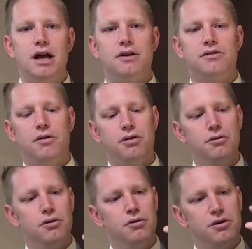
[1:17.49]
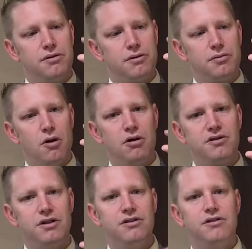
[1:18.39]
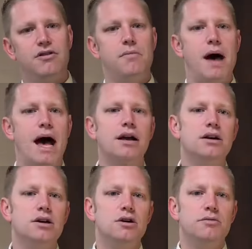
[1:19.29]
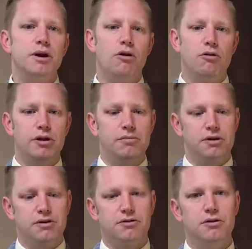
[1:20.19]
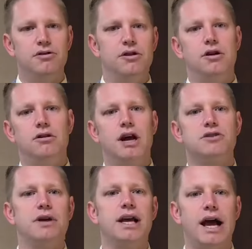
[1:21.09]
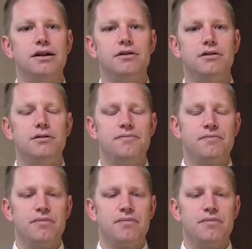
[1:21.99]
And so through some small incisions in the back, we go in and put the screws in under x-ray guidance.